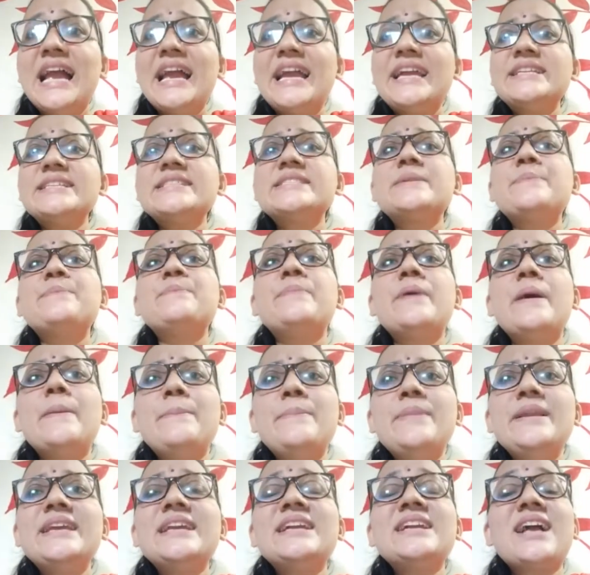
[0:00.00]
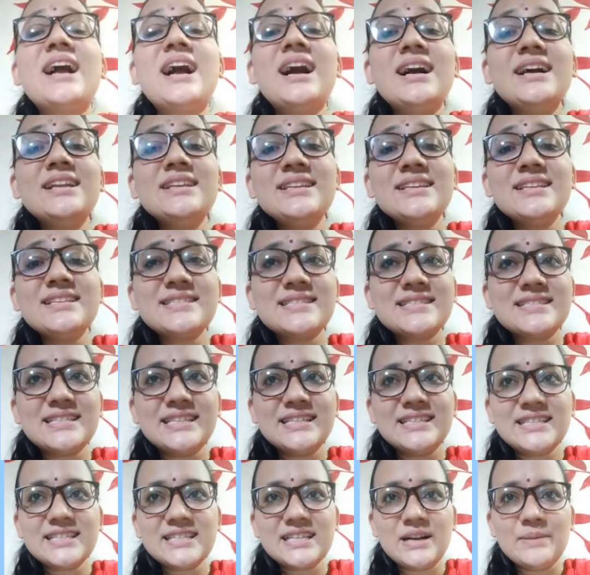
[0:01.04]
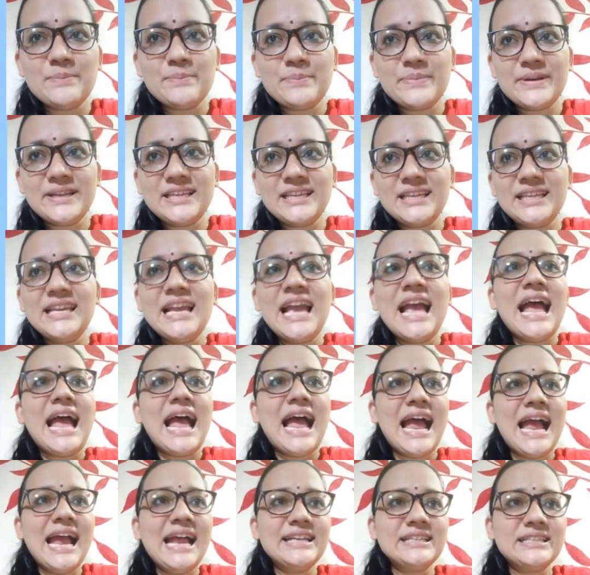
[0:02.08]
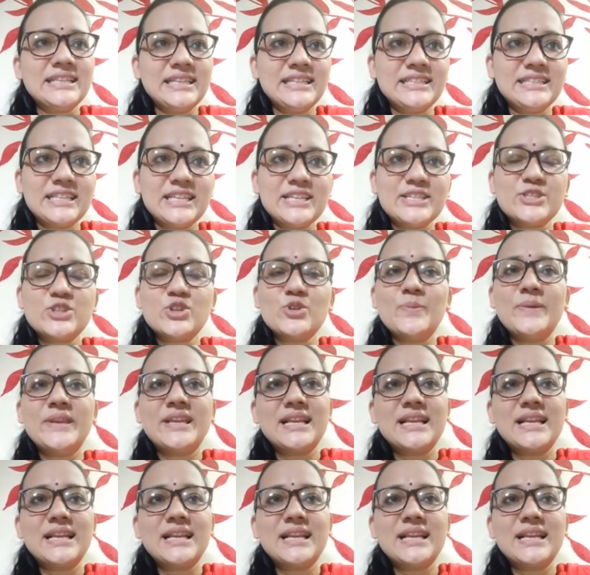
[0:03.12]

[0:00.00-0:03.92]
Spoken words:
It is a public unlisted company, and it is to be